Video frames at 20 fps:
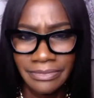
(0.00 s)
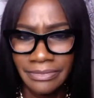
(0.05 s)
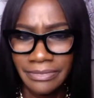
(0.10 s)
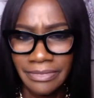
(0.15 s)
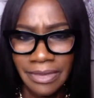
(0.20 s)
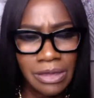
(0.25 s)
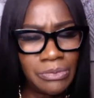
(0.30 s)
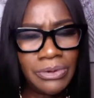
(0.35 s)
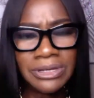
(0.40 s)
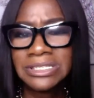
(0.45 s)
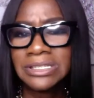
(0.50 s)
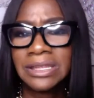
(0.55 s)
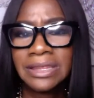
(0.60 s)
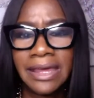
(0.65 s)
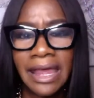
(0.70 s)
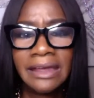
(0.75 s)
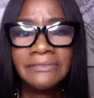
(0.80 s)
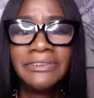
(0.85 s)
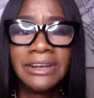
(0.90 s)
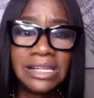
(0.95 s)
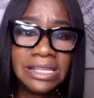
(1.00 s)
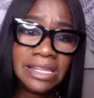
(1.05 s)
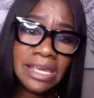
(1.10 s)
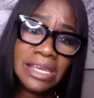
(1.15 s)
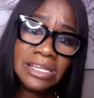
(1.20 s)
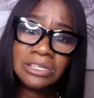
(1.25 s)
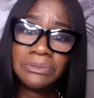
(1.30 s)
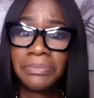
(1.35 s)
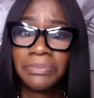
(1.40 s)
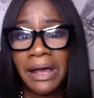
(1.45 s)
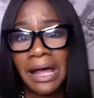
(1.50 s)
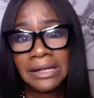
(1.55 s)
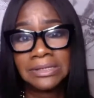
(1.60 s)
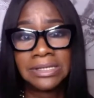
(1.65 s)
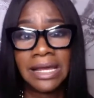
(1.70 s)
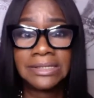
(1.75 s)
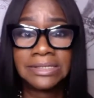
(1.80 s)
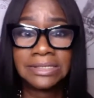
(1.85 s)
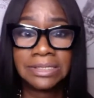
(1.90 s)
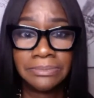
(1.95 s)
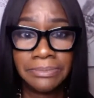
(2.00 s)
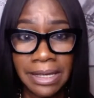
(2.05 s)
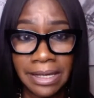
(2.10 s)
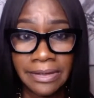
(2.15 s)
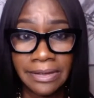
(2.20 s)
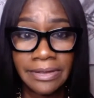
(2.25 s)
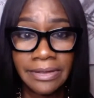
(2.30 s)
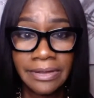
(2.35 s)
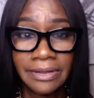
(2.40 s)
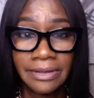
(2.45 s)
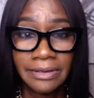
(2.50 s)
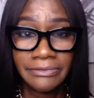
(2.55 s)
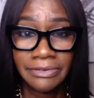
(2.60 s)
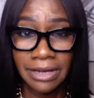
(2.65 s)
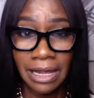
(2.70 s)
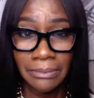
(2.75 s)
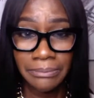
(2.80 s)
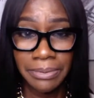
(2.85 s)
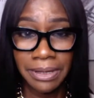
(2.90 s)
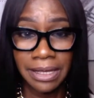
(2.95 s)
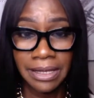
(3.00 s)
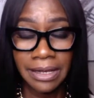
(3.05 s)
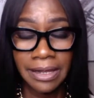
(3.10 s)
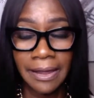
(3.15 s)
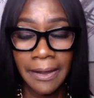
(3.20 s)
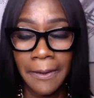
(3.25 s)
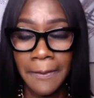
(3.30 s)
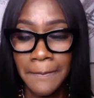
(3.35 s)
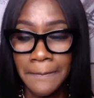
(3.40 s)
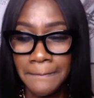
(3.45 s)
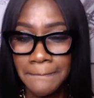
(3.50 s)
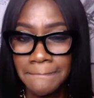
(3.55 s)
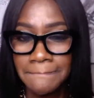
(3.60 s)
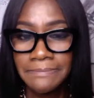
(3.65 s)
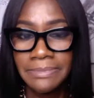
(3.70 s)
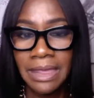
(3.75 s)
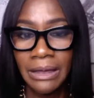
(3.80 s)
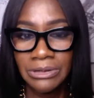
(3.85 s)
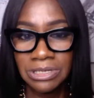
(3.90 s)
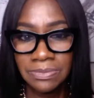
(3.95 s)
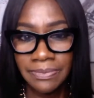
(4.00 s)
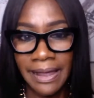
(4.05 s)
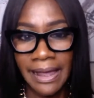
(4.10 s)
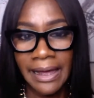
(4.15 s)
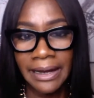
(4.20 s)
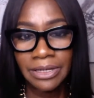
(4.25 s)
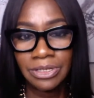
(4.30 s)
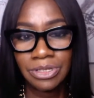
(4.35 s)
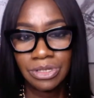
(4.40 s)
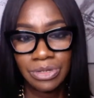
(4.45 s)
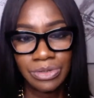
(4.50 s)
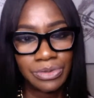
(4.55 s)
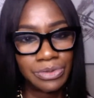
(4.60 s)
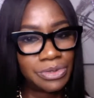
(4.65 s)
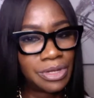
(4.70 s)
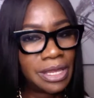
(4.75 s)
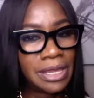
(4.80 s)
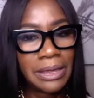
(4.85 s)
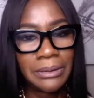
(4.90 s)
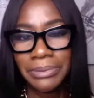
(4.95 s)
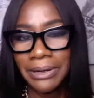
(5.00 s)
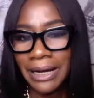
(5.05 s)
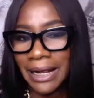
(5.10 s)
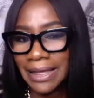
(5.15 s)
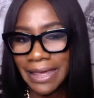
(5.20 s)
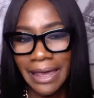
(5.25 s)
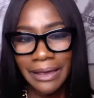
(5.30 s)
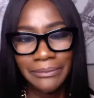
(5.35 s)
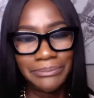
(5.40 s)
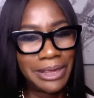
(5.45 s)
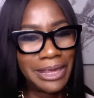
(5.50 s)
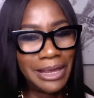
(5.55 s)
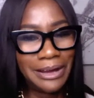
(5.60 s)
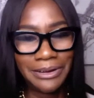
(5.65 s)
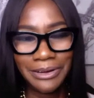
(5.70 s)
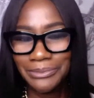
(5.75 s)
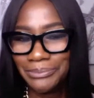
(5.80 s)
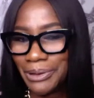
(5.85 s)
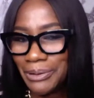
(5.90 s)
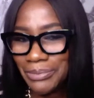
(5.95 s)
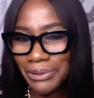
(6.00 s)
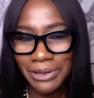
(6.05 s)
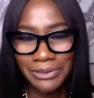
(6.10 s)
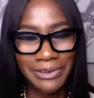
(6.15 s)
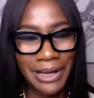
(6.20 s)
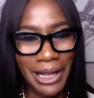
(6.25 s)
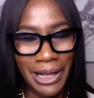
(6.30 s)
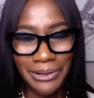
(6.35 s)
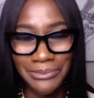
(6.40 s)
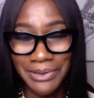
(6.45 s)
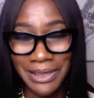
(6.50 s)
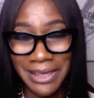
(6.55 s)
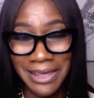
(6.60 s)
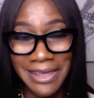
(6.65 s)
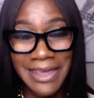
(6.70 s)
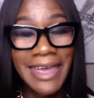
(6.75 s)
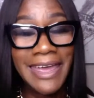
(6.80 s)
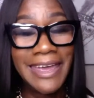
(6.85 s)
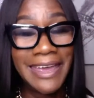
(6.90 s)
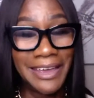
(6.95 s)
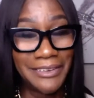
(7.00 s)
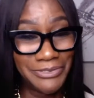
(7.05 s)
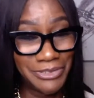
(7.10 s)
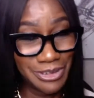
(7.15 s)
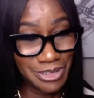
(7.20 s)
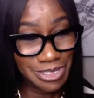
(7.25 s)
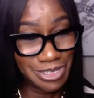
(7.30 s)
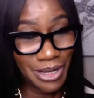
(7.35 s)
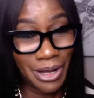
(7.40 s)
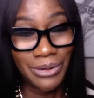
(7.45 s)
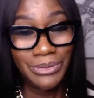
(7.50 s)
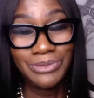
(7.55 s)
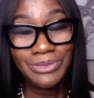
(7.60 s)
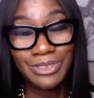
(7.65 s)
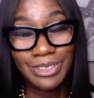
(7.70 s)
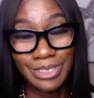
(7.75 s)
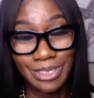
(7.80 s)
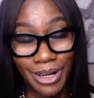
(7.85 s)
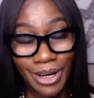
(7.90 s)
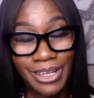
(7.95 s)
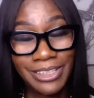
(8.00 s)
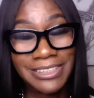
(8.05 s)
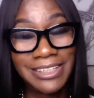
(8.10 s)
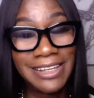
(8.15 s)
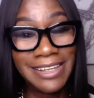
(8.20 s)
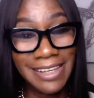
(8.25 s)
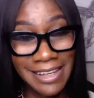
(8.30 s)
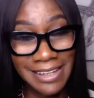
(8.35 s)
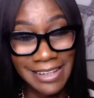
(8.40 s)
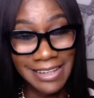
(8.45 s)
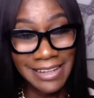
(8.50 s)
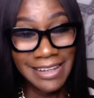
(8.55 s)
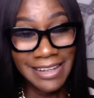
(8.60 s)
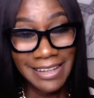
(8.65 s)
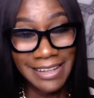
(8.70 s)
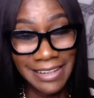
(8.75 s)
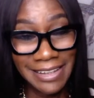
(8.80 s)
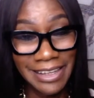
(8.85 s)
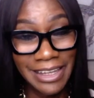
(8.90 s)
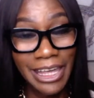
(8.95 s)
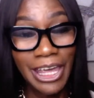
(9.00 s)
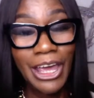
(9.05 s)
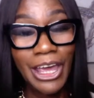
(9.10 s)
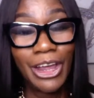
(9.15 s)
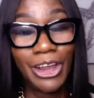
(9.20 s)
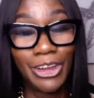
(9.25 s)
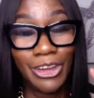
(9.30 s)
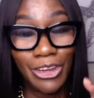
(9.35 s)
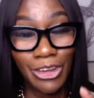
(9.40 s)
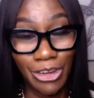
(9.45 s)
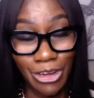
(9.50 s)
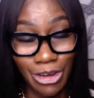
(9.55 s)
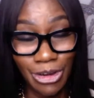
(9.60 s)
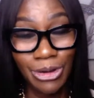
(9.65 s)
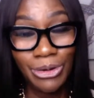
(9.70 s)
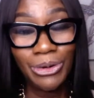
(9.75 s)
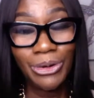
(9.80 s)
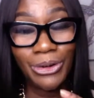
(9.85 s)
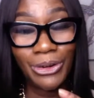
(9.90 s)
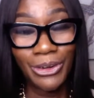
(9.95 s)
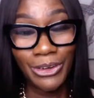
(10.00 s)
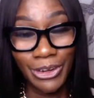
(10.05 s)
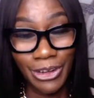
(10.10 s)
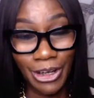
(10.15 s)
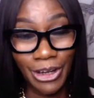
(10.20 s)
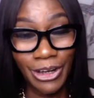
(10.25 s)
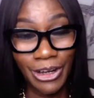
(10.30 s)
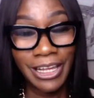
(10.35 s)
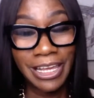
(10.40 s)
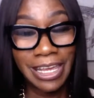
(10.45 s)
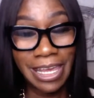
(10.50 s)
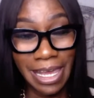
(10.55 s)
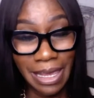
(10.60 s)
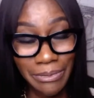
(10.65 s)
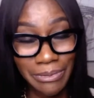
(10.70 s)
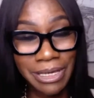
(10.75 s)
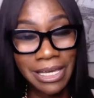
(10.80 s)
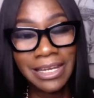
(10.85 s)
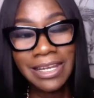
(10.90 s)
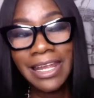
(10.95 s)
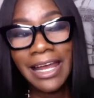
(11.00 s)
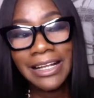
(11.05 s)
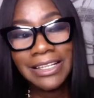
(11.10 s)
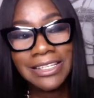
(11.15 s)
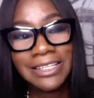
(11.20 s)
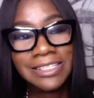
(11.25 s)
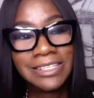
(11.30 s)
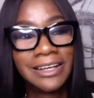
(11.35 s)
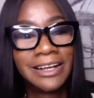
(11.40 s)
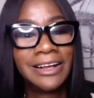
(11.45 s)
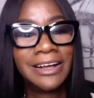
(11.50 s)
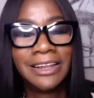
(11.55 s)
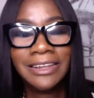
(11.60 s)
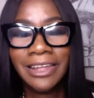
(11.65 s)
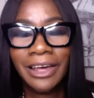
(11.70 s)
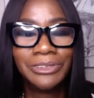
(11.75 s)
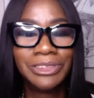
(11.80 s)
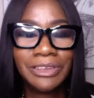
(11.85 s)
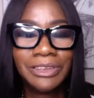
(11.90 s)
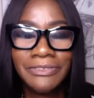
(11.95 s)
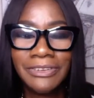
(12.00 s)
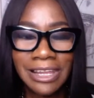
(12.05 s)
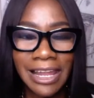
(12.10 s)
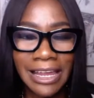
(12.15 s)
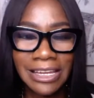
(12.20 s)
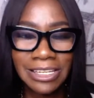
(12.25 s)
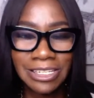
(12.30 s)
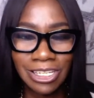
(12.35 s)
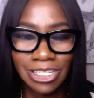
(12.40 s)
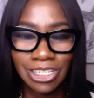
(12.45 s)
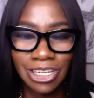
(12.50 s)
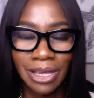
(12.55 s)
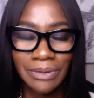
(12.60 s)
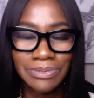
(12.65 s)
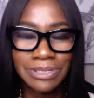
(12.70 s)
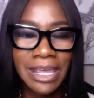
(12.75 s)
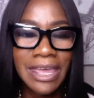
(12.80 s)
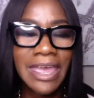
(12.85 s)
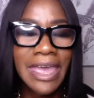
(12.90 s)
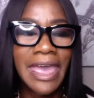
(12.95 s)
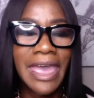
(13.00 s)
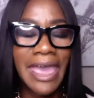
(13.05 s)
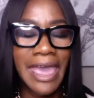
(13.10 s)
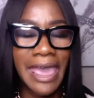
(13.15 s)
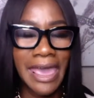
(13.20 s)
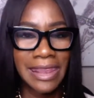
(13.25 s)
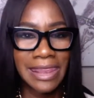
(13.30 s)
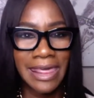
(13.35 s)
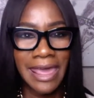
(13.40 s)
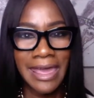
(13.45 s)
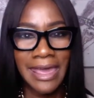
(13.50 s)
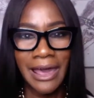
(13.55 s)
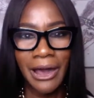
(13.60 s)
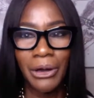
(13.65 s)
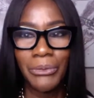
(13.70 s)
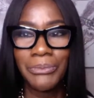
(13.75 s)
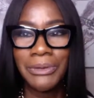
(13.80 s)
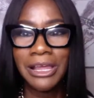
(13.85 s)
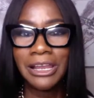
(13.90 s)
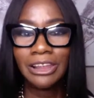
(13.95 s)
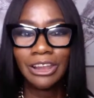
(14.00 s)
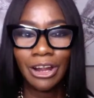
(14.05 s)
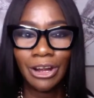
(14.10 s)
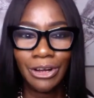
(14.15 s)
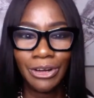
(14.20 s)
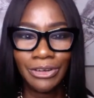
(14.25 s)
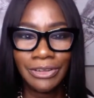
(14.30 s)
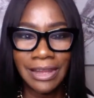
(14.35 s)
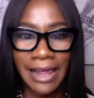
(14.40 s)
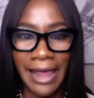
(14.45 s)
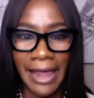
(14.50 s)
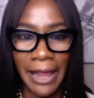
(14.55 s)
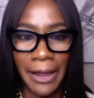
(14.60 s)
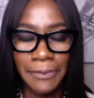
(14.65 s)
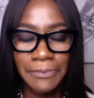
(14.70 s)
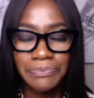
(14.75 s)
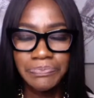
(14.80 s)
He wasn't there. If anything, he should apologize to me for not being there. That was my attitude. But I kept hearing people around me, if you don't start the healing, you are going to keep connected to unhealthy relationships. And they helped me learn that